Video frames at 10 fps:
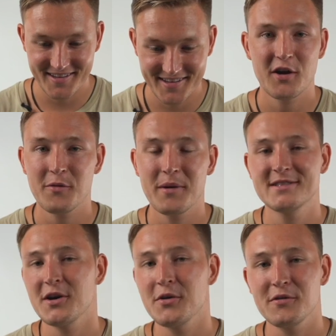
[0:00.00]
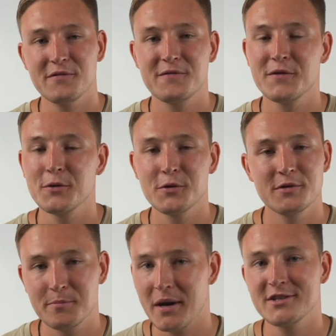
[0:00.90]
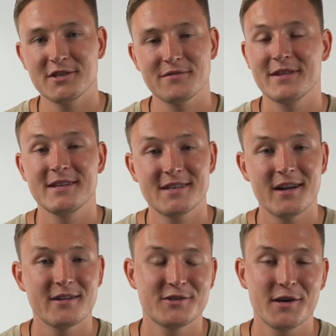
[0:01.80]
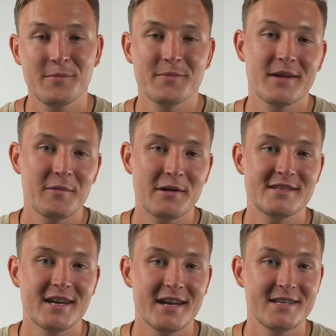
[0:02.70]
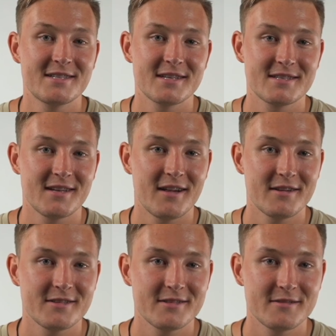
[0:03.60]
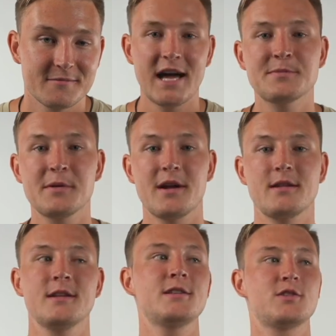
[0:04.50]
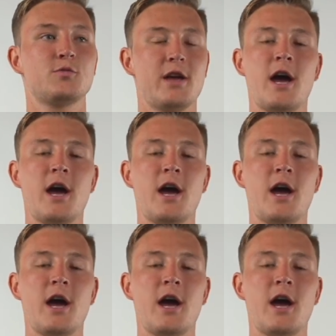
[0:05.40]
So my total food budget for the entire trip came out to $86. Last but not least, we